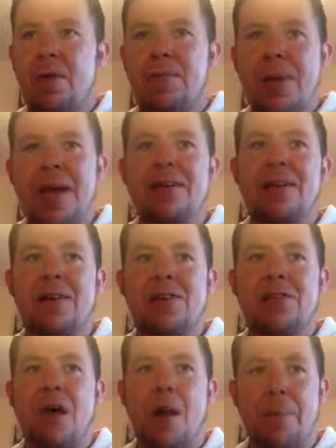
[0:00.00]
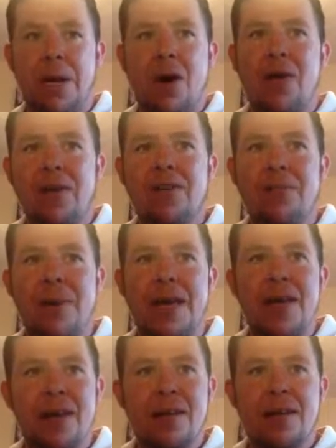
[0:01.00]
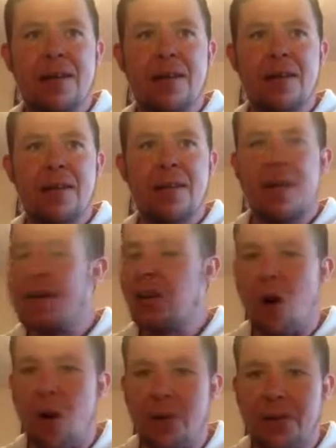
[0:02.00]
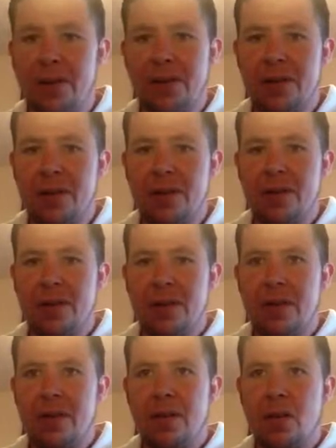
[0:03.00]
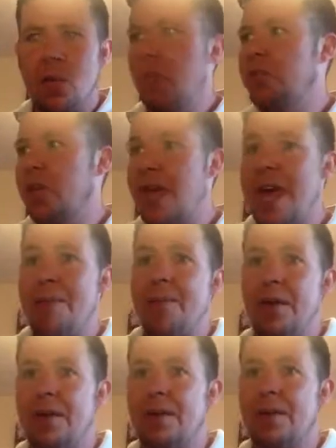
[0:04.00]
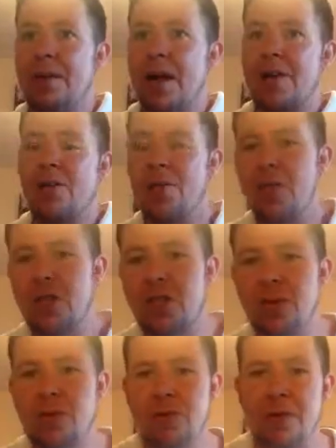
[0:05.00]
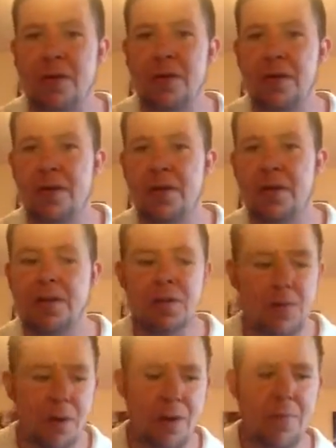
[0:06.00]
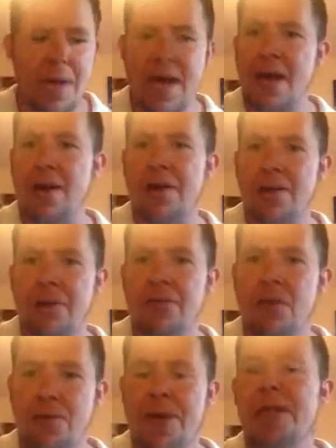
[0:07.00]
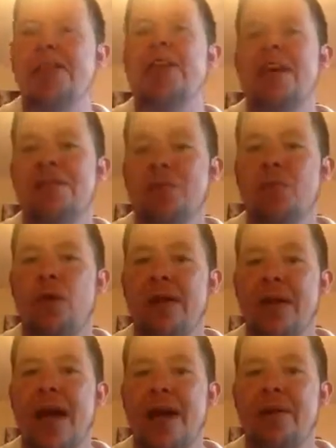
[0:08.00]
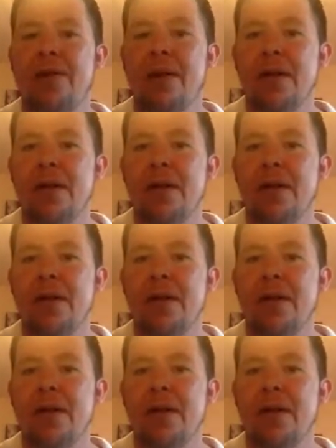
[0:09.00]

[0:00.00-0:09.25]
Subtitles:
then my best years are behind me, they're gone, all to him and not my children. So I'm here doing this right now,